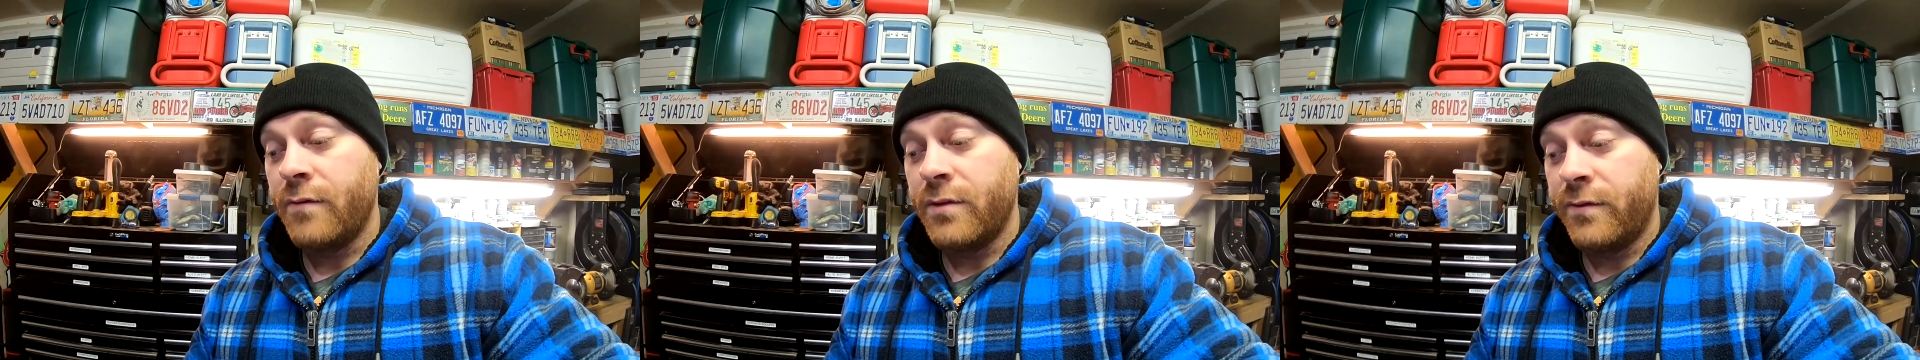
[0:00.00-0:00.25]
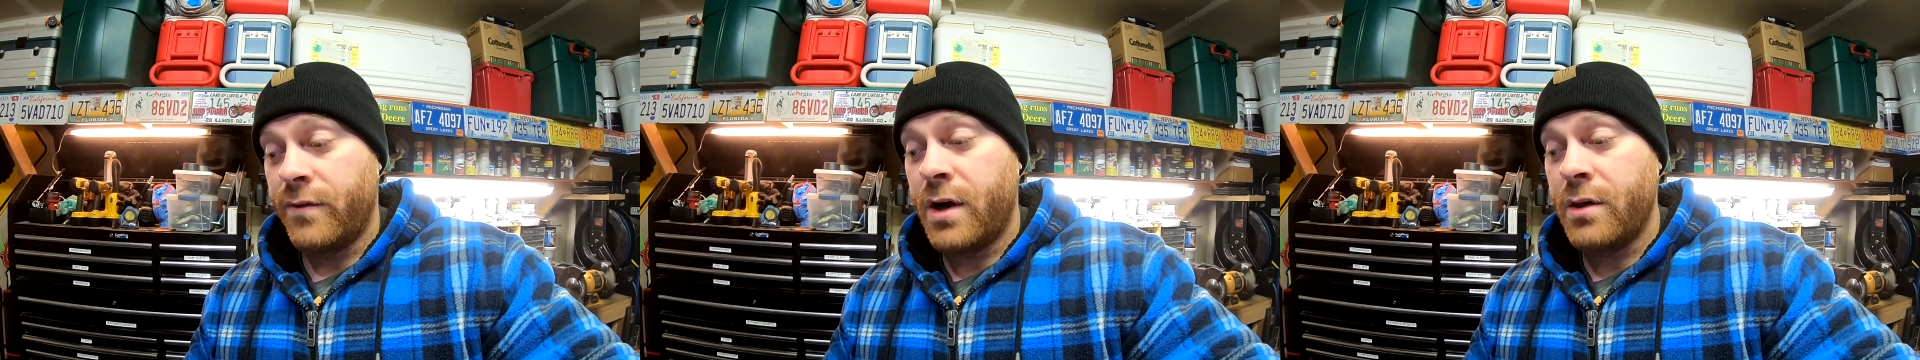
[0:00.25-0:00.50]
the
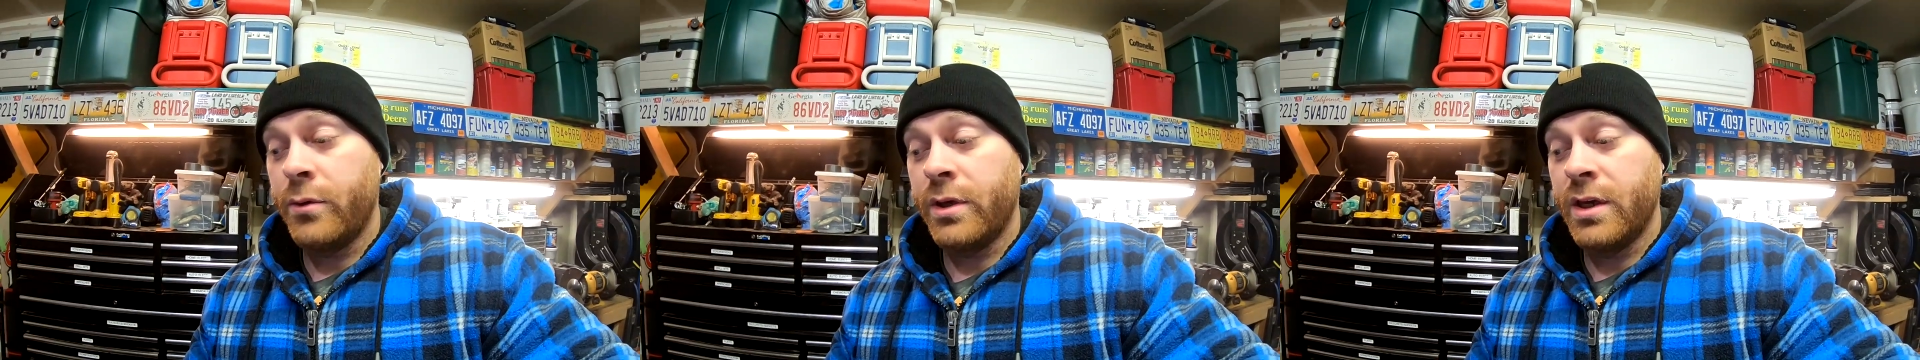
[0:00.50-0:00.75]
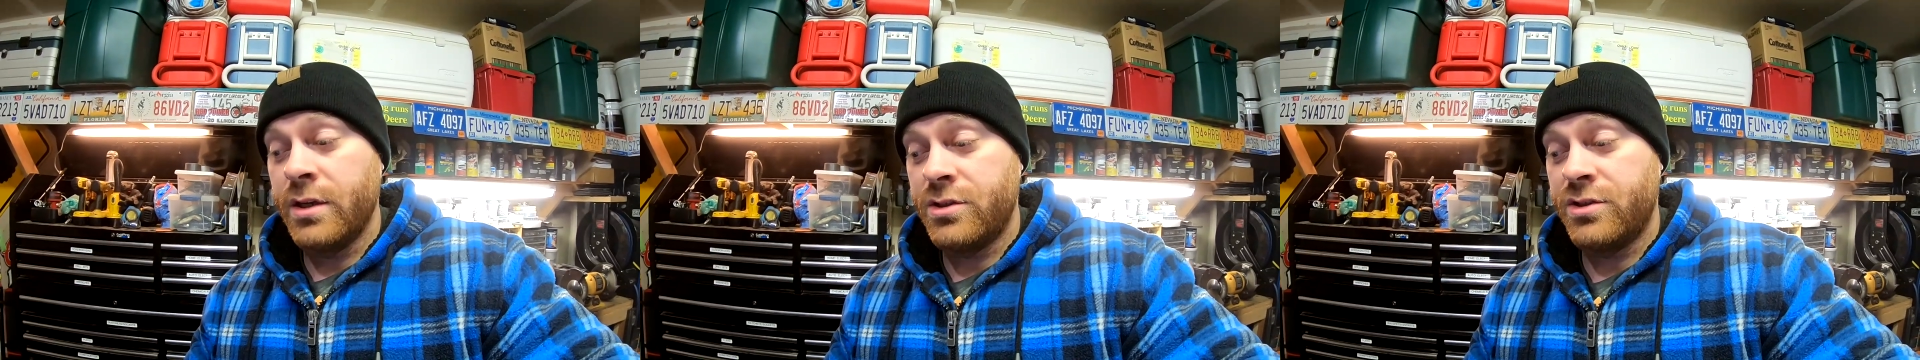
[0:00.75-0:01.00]
following
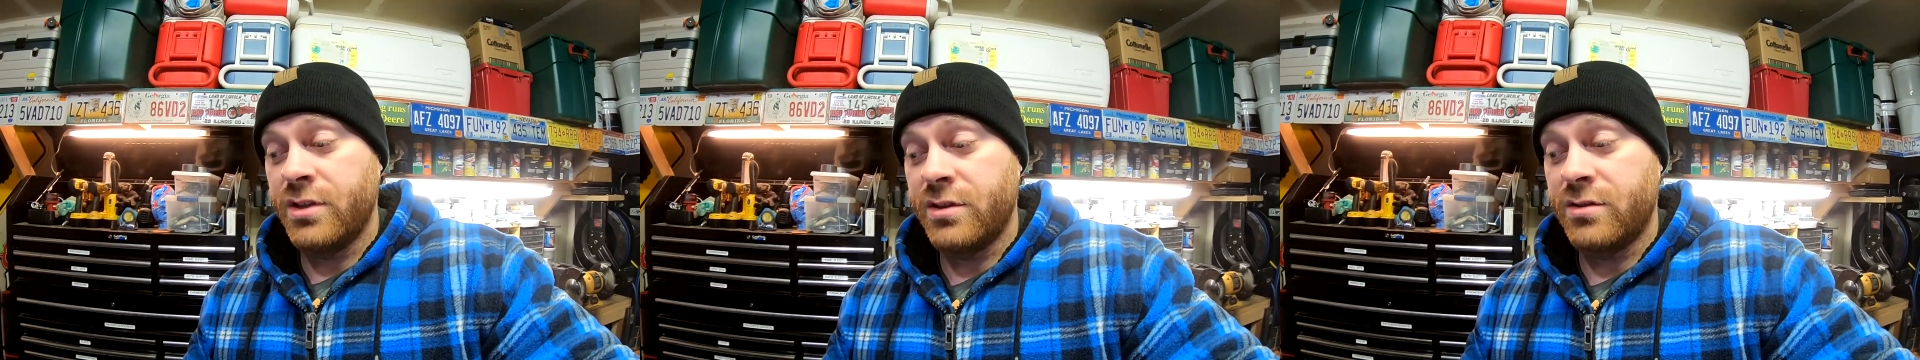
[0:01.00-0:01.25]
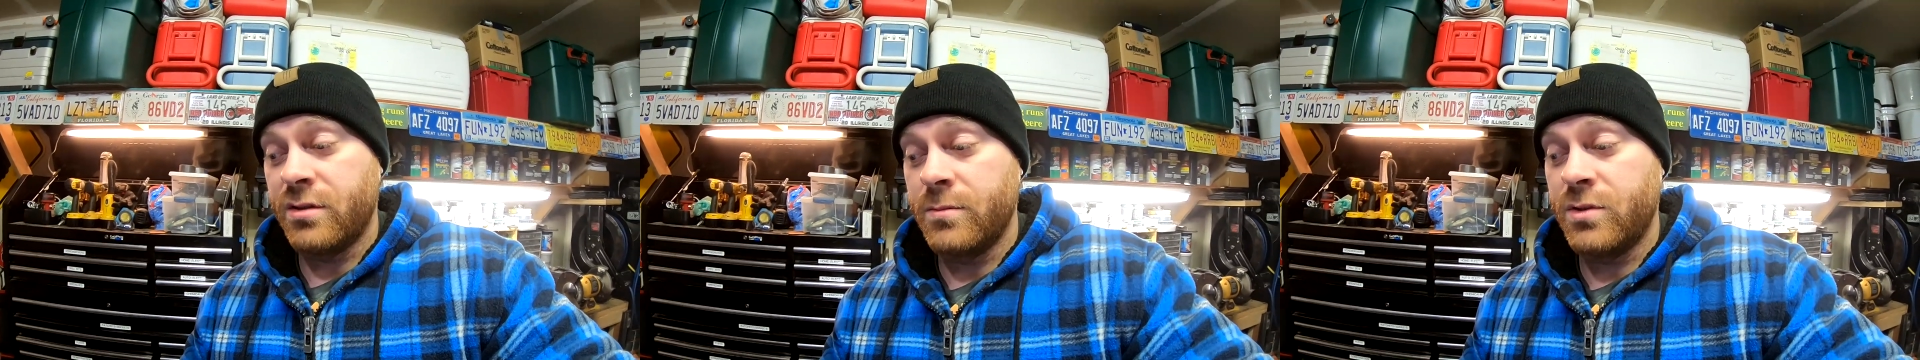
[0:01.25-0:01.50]
hitch
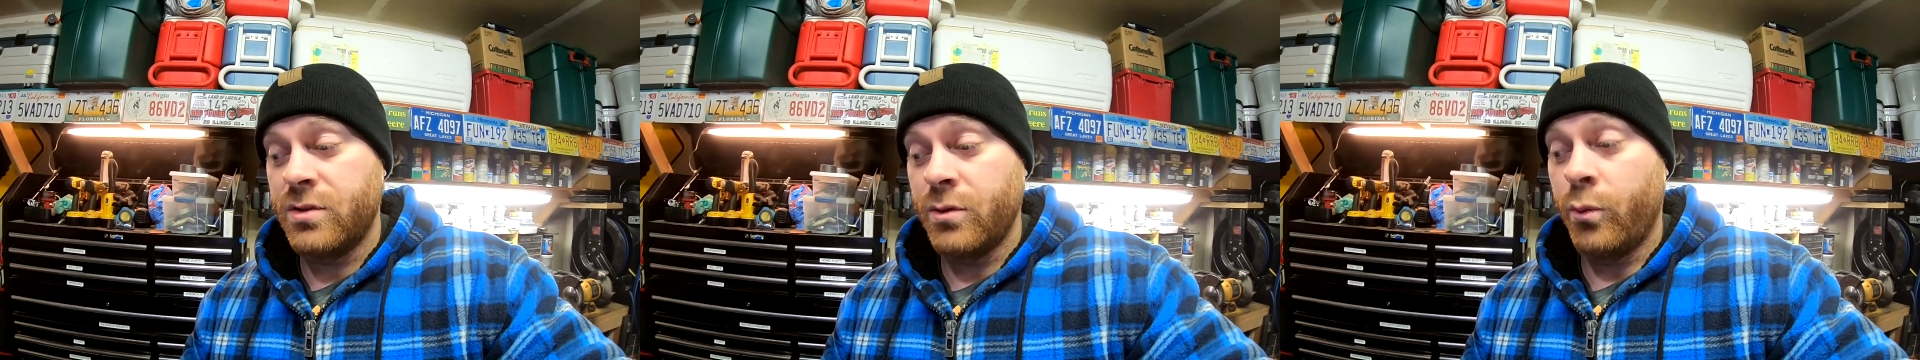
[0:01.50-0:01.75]
systems,